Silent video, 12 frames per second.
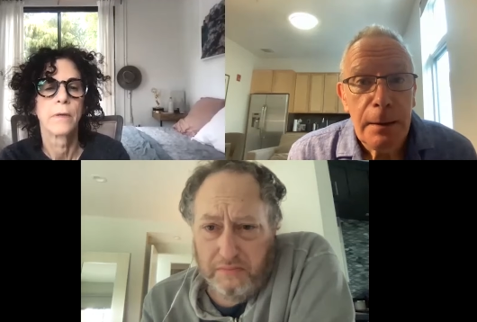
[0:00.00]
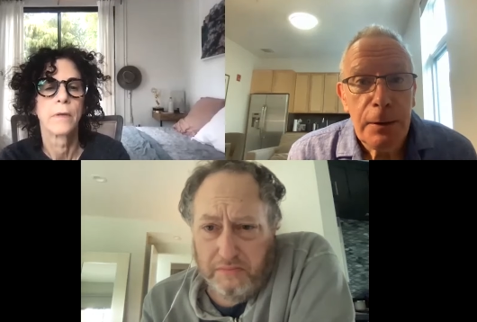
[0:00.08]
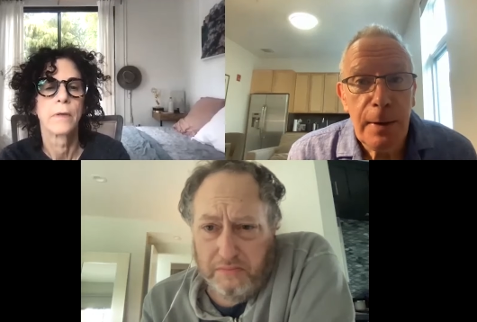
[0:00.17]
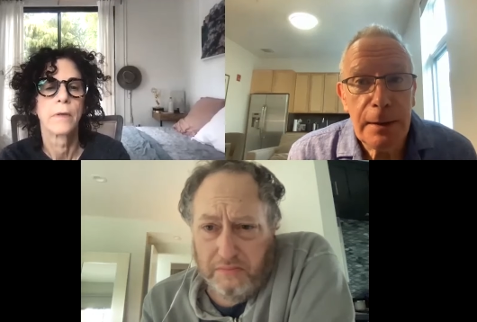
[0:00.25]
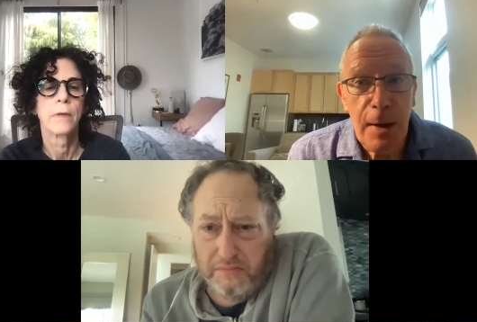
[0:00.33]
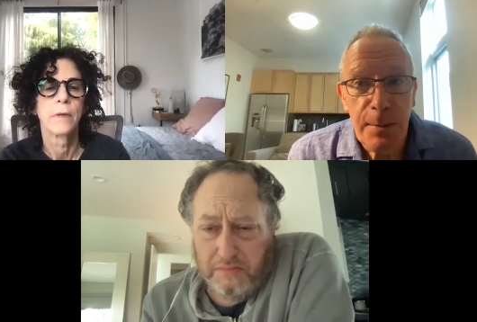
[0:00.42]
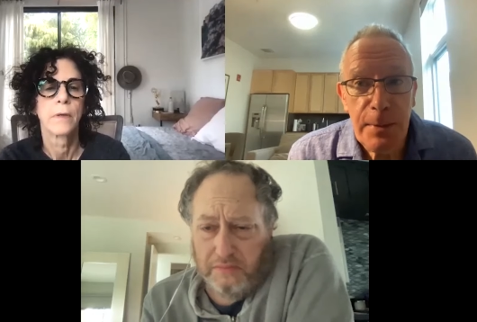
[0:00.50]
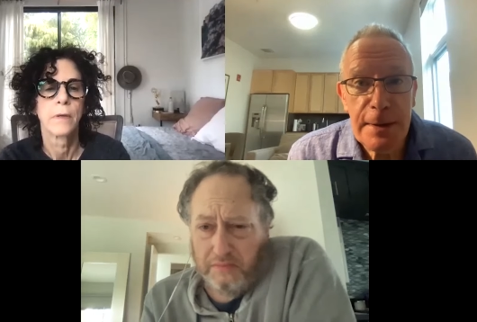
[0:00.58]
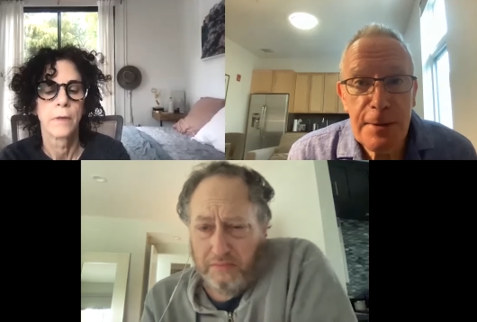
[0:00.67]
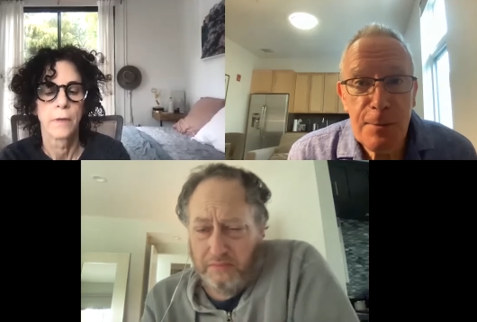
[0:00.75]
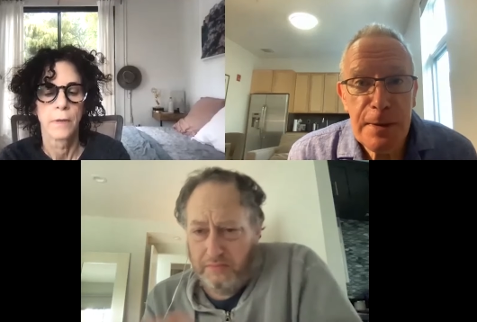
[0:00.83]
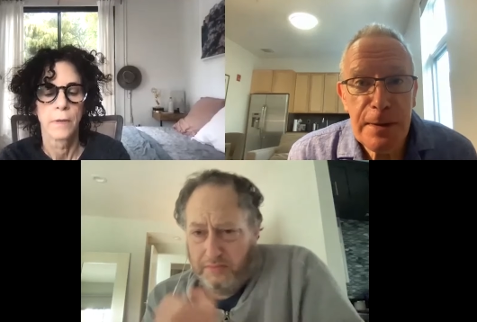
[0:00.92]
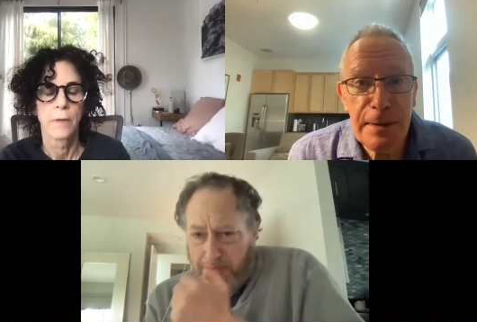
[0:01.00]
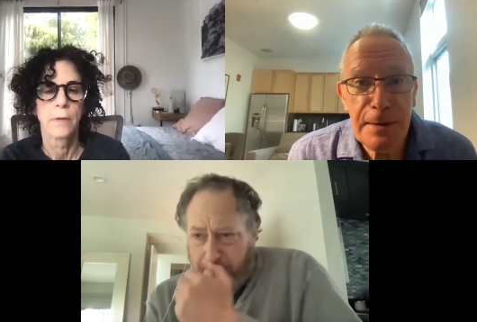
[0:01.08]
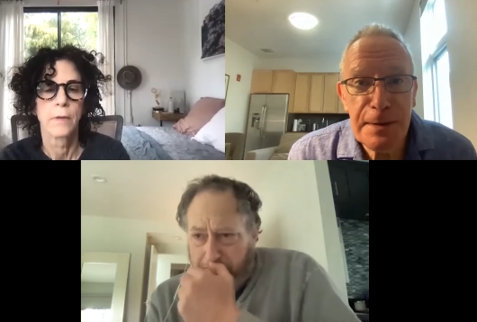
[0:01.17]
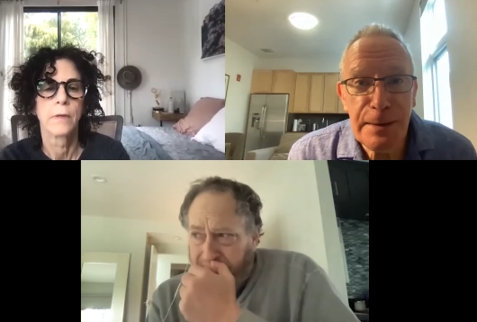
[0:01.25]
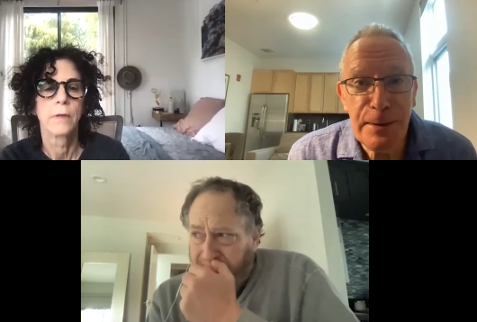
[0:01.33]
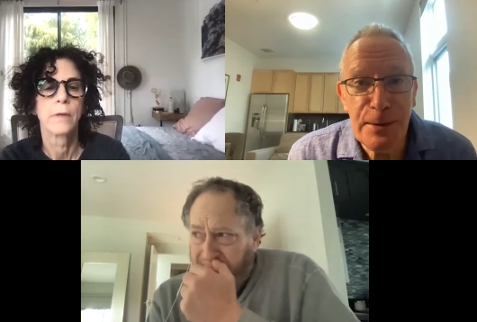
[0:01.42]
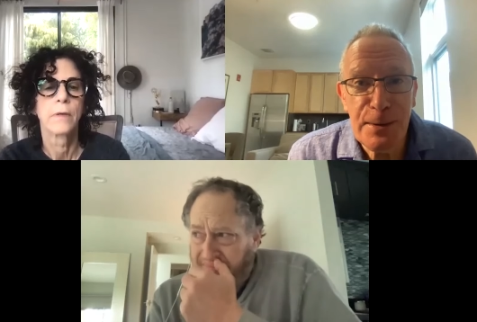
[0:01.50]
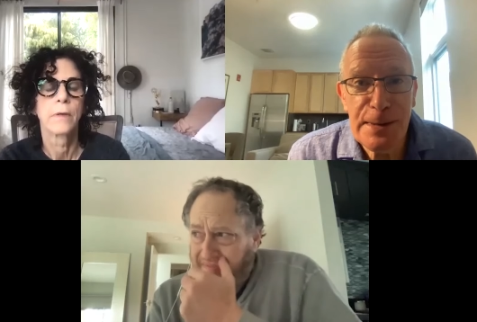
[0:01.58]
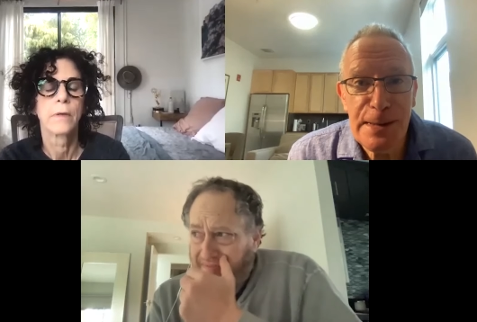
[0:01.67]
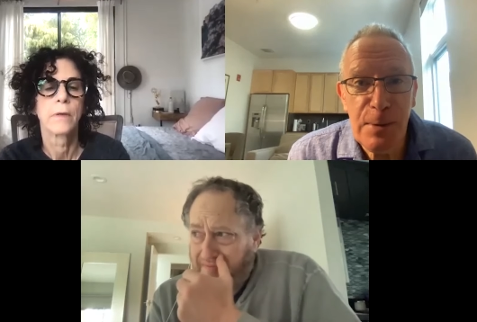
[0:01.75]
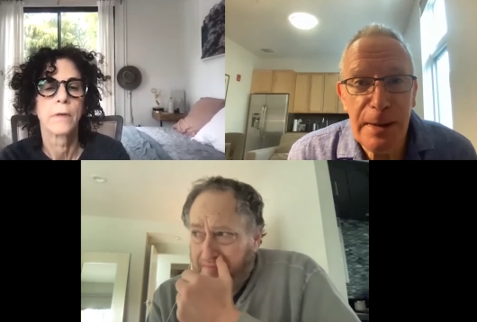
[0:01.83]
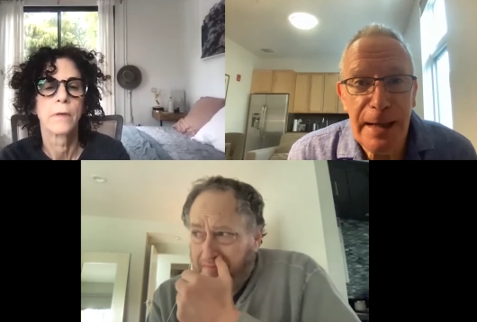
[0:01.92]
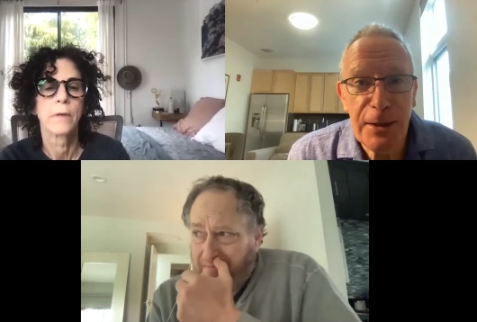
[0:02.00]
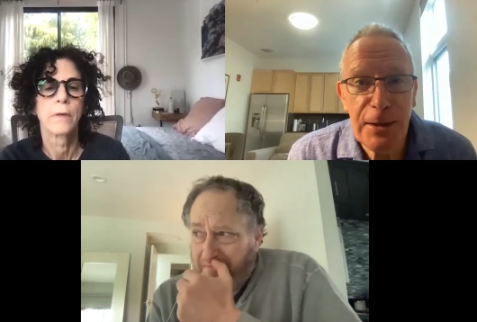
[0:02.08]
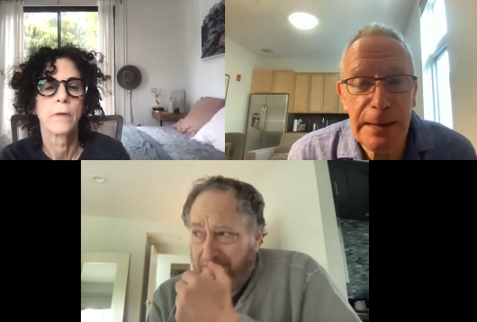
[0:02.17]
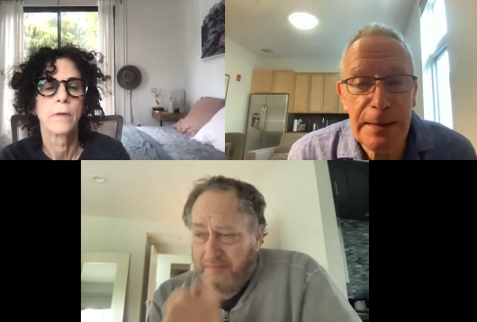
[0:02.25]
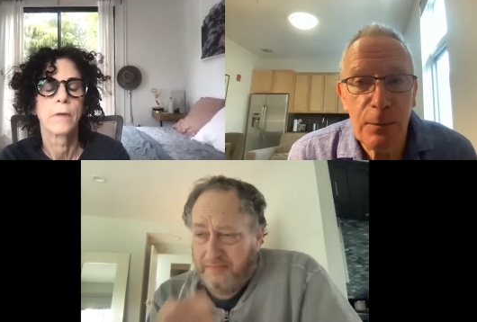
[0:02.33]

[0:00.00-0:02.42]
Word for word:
Speaker 1: you had communism, and you, you say, you know, you say, well, actually,